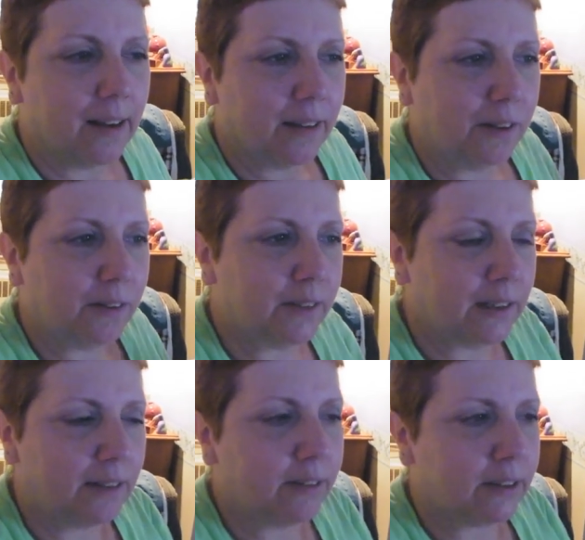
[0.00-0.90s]
You've
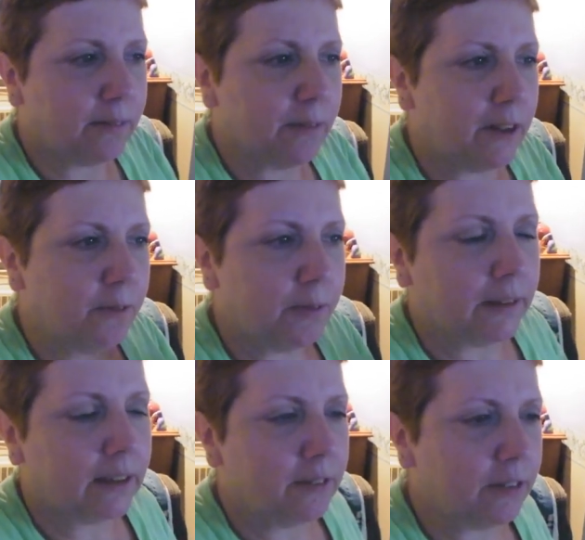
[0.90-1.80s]
delivered to me. You've been
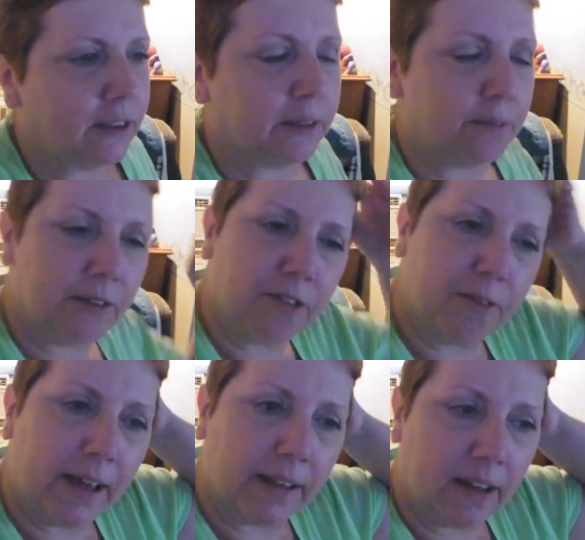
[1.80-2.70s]
delivering to me for
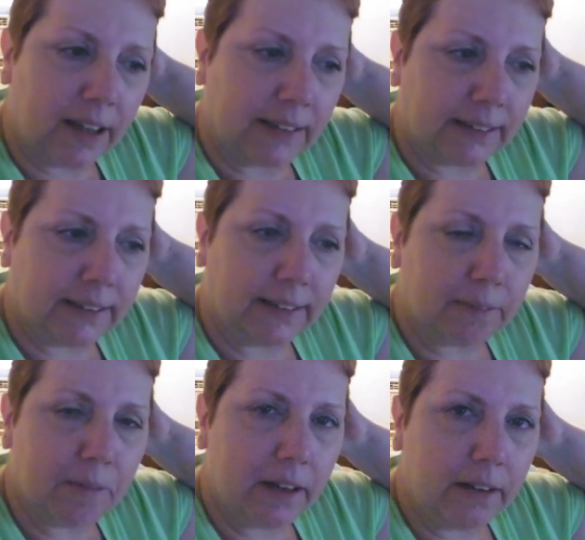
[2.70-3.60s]
about the last
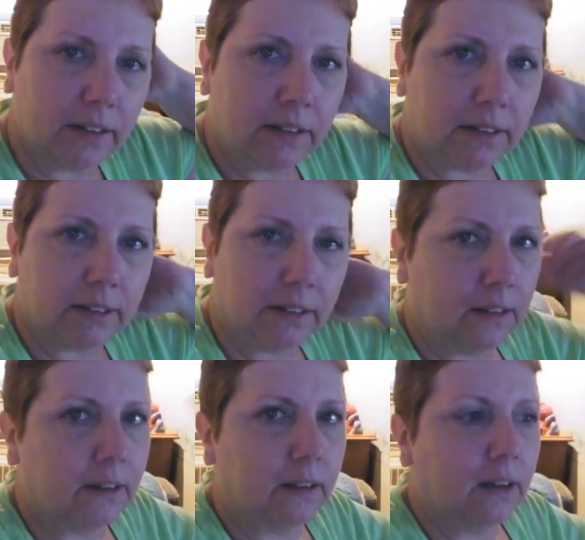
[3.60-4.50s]
6 months.
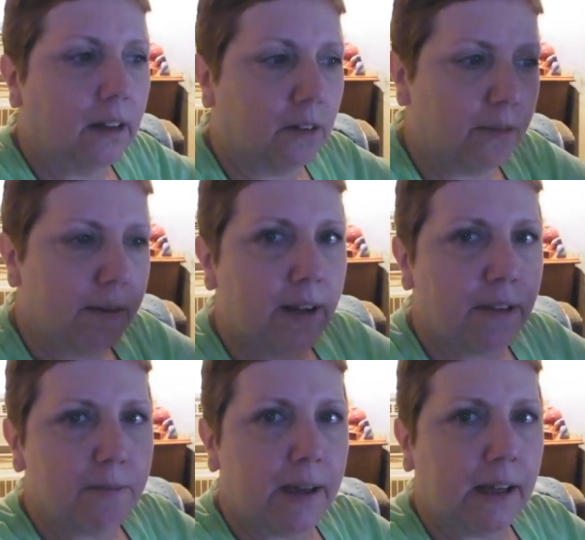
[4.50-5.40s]
All my
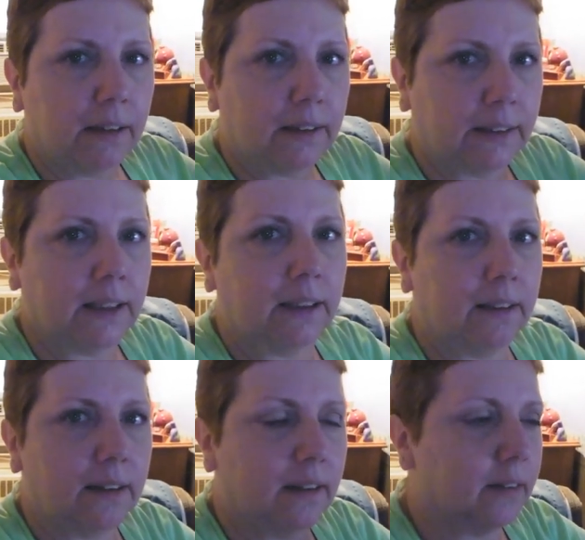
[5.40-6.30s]
other mail is
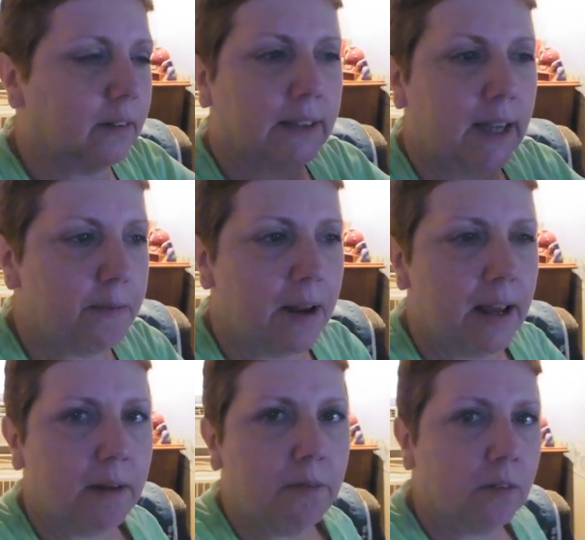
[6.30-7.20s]
here, same
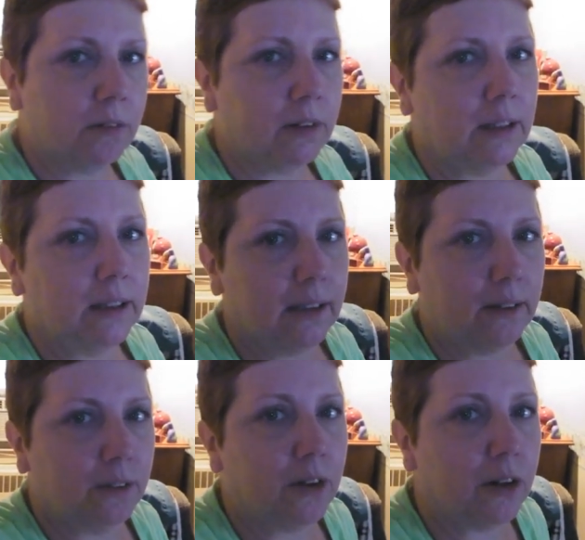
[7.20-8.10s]
name.
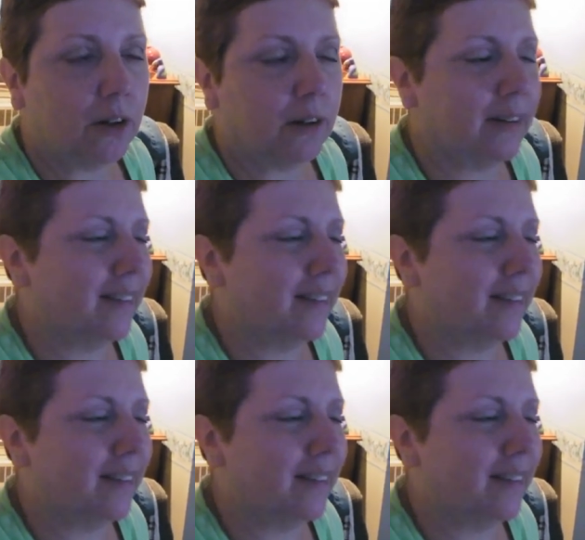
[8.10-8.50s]
Really? You're going to...